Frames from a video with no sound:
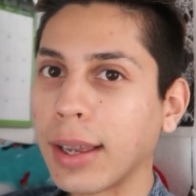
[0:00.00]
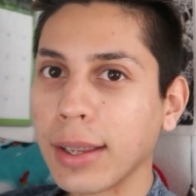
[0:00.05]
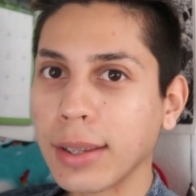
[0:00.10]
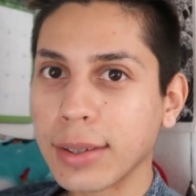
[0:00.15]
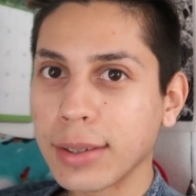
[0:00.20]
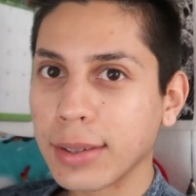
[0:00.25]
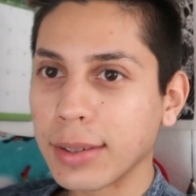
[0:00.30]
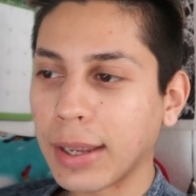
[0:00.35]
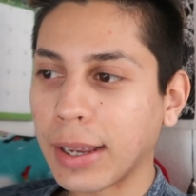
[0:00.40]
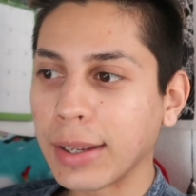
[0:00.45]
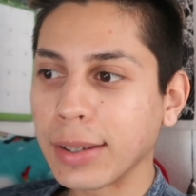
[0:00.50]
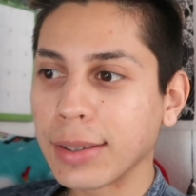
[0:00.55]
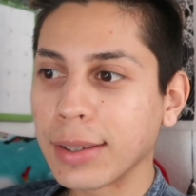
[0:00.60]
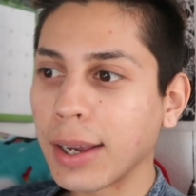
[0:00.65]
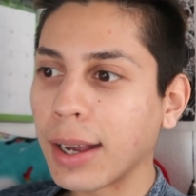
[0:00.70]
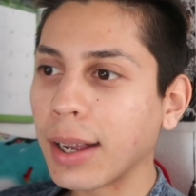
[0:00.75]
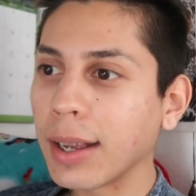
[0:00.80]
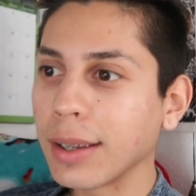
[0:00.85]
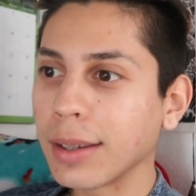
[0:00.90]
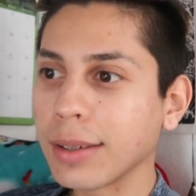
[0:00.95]
state
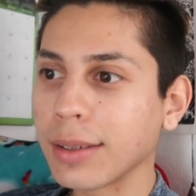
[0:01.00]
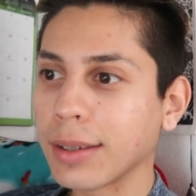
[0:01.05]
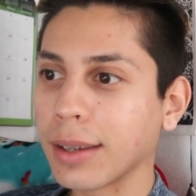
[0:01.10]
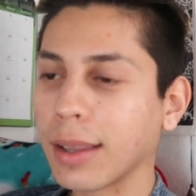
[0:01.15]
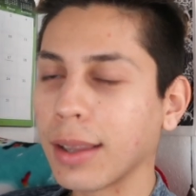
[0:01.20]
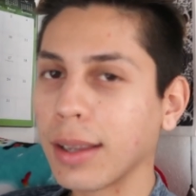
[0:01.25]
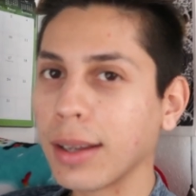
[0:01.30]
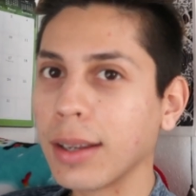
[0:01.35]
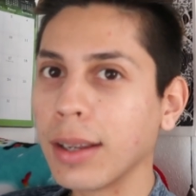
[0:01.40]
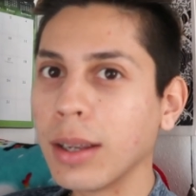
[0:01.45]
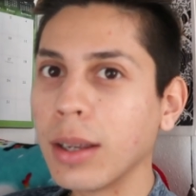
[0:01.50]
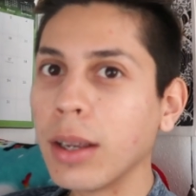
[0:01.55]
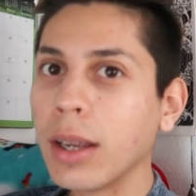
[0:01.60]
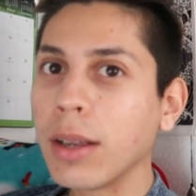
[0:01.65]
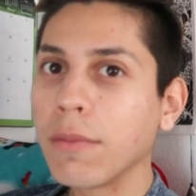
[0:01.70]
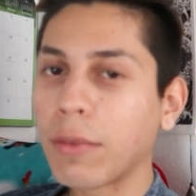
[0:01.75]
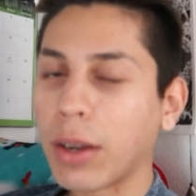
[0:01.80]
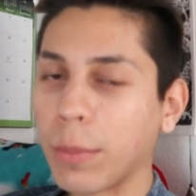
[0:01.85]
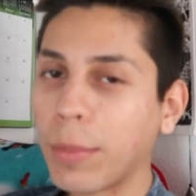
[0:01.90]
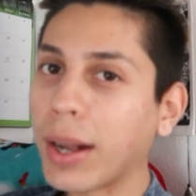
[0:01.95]
test. And then
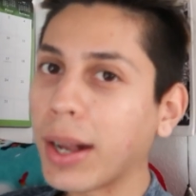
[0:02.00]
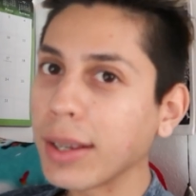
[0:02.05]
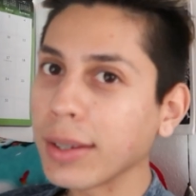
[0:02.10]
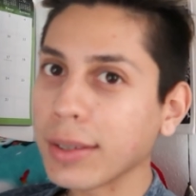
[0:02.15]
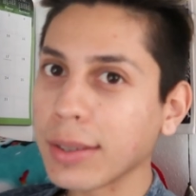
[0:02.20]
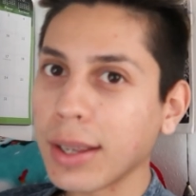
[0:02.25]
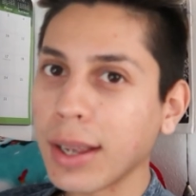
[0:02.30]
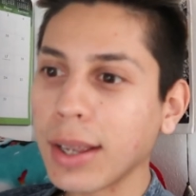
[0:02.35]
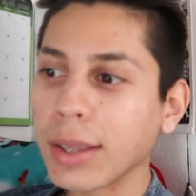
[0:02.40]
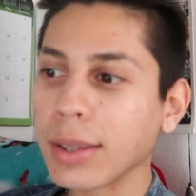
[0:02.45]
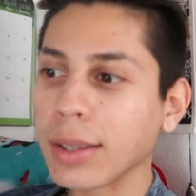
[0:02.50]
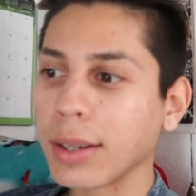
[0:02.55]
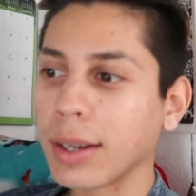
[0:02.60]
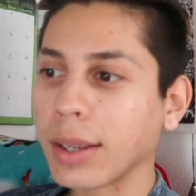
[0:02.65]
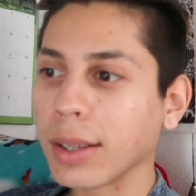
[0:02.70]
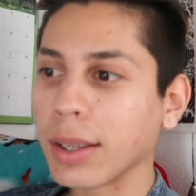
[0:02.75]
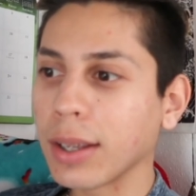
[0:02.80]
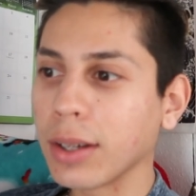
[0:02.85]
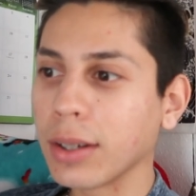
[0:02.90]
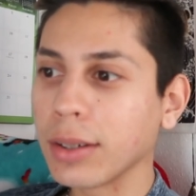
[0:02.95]
if I pass that, then
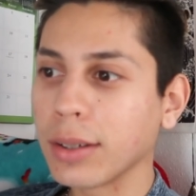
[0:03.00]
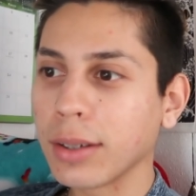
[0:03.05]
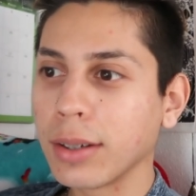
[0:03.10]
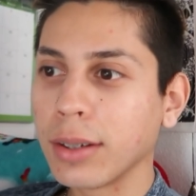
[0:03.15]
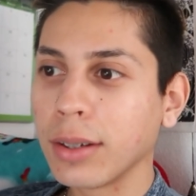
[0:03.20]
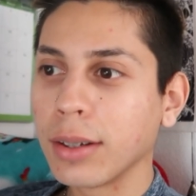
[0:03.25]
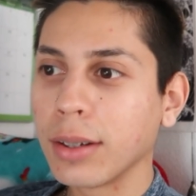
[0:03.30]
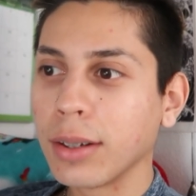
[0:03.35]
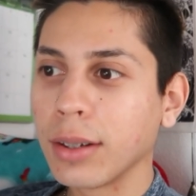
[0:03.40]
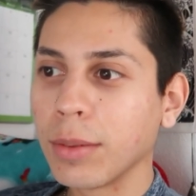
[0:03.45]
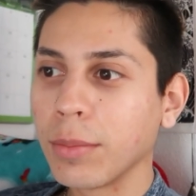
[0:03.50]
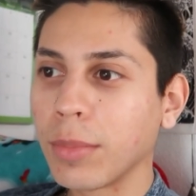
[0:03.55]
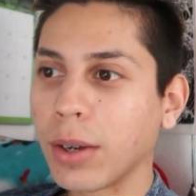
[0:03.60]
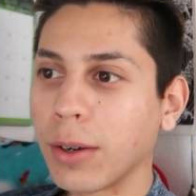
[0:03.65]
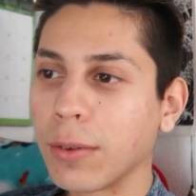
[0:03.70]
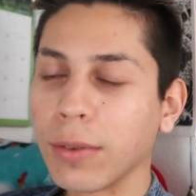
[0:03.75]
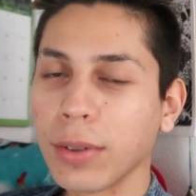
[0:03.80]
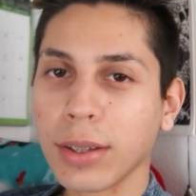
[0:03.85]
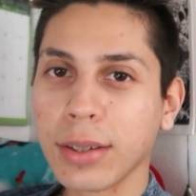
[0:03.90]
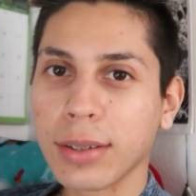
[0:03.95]
I get
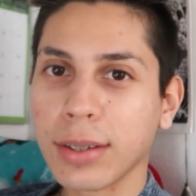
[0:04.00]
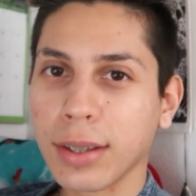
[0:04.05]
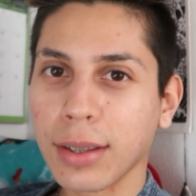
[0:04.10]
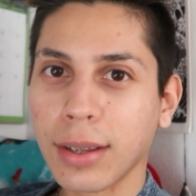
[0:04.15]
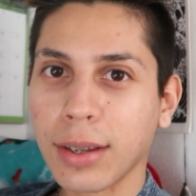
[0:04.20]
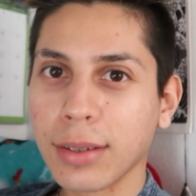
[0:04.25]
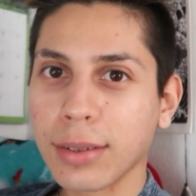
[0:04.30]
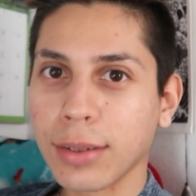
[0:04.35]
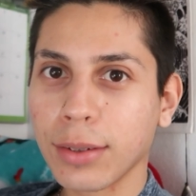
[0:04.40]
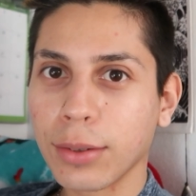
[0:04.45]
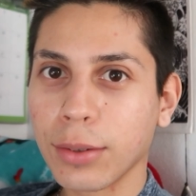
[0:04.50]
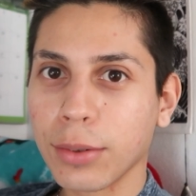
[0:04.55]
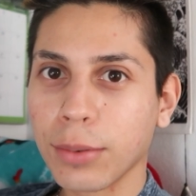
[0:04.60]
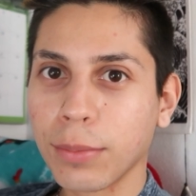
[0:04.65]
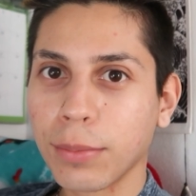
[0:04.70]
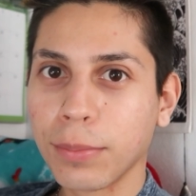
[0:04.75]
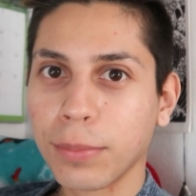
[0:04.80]
my real estate license.